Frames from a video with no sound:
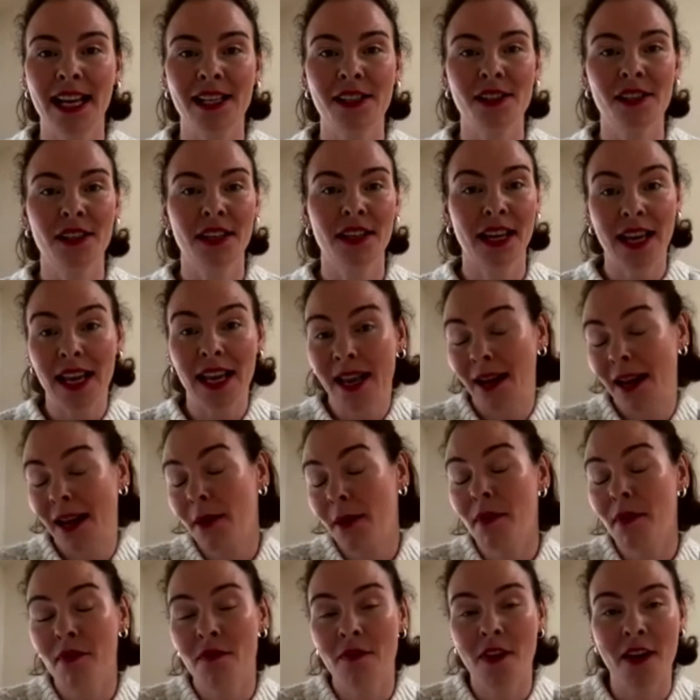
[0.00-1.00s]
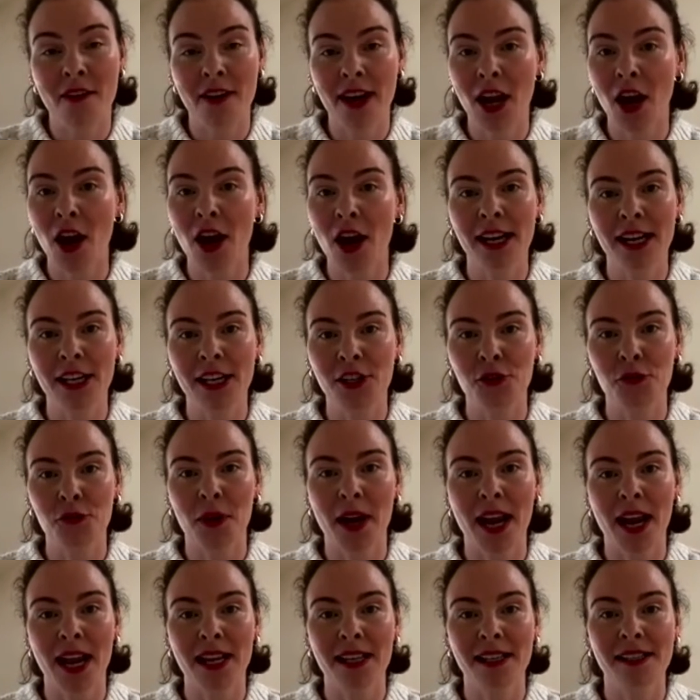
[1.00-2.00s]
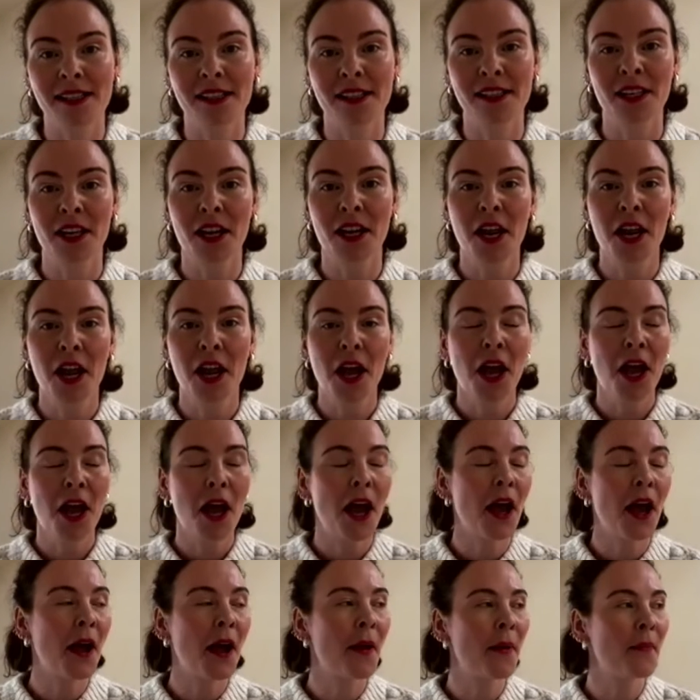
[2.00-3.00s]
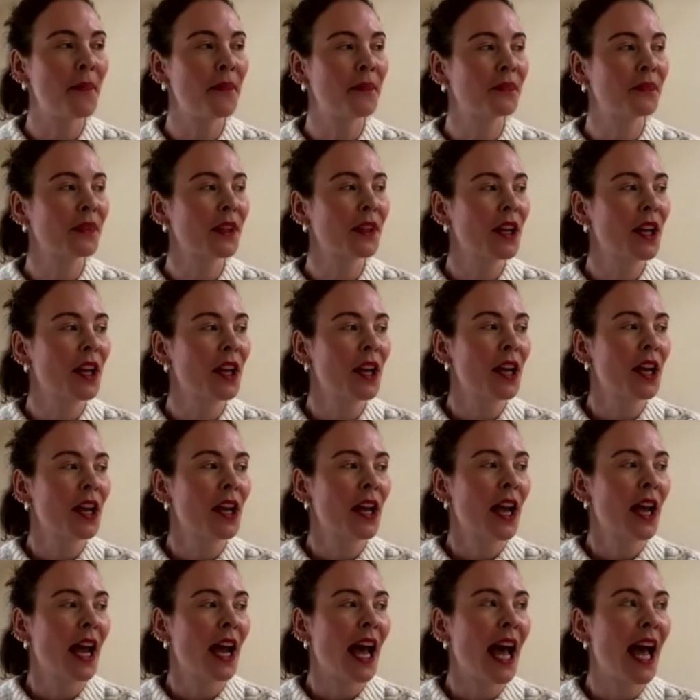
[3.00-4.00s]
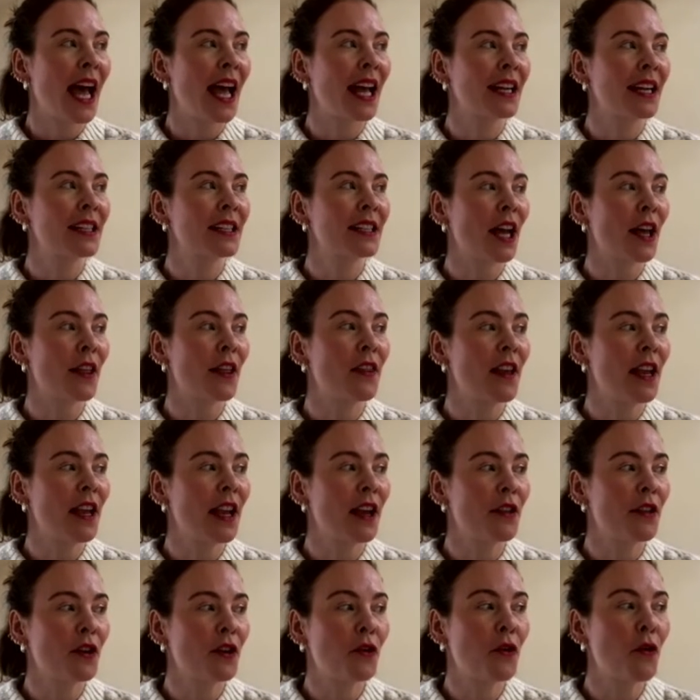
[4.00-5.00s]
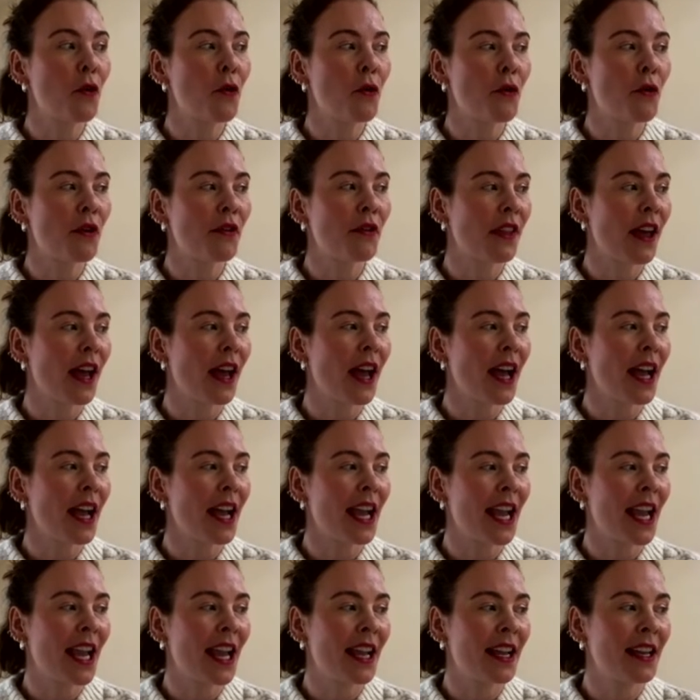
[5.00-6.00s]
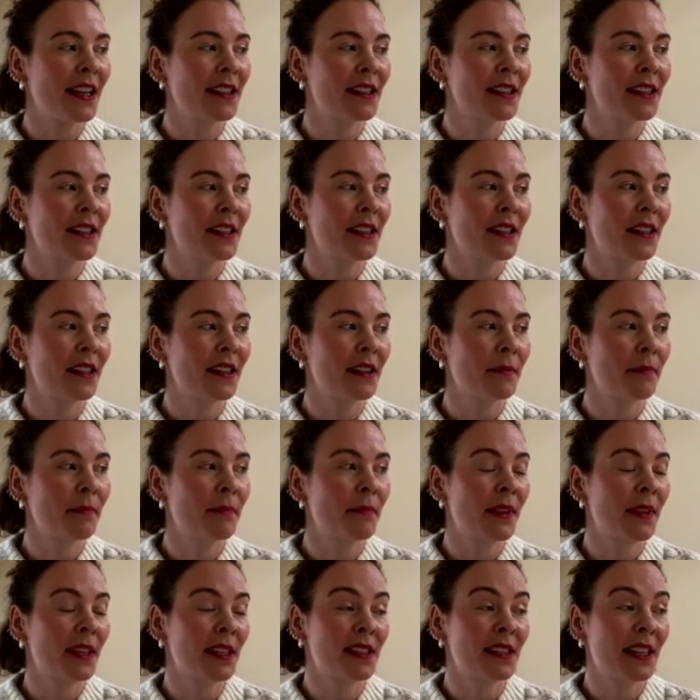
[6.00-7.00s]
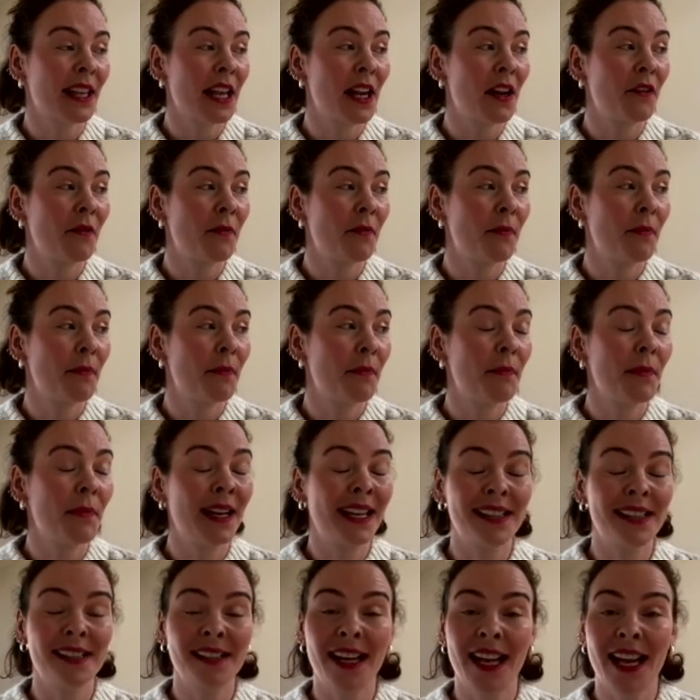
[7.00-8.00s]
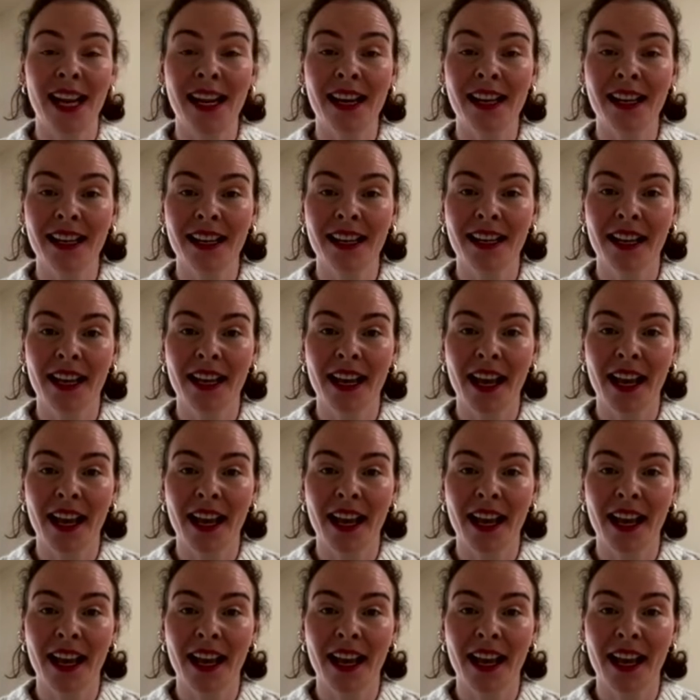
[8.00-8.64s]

It can be very highly stressed, and I think at the core of that is the skill of listening